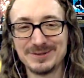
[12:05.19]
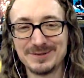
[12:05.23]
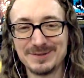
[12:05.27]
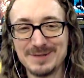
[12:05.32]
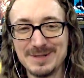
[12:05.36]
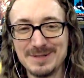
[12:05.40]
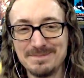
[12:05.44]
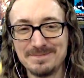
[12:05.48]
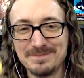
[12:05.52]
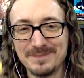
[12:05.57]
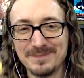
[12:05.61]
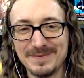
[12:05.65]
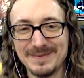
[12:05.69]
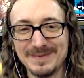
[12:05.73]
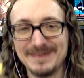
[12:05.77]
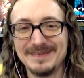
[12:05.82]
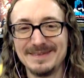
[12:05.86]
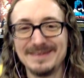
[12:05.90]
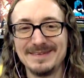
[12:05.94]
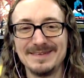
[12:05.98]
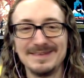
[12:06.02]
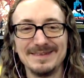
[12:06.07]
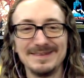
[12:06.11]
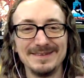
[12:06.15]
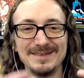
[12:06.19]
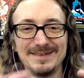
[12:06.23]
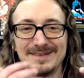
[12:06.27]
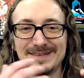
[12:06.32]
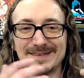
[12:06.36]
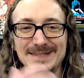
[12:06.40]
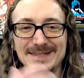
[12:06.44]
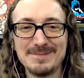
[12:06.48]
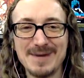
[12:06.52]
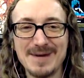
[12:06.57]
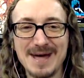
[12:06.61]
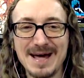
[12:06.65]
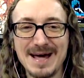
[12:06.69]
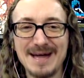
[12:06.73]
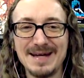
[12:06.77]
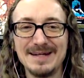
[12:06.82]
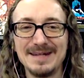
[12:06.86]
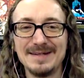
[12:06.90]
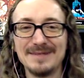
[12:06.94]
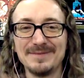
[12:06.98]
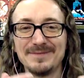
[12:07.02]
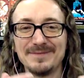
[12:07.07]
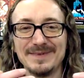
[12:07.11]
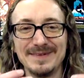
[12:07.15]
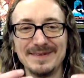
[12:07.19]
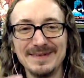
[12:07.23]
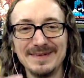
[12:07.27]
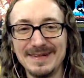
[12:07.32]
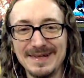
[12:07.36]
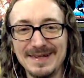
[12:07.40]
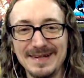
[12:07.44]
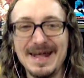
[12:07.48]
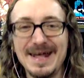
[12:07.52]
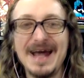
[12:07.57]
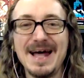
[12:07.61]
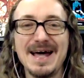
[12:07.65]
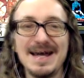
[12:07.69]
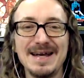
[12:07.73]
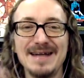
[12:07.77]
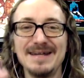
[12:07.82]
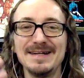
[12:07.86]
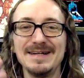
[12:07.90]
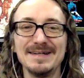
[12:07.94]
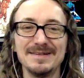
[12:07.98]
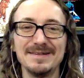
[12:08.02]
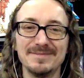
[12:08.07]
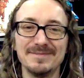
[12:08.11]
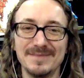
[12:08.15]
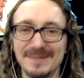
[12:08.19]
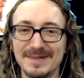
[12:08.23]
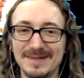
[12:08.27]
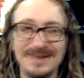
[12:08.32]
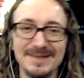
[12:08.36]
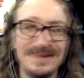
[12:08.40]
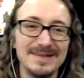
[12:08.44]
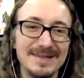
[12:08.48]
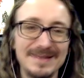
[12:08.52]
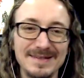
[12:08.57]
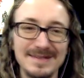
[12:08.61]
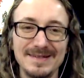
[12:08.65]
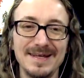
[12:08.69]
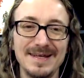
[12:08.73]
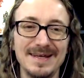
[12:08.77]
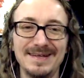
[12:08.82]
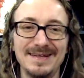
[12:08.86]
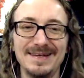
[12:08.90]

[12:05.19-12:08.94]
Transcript: creep. You, know, you just keep adding and, and adding and and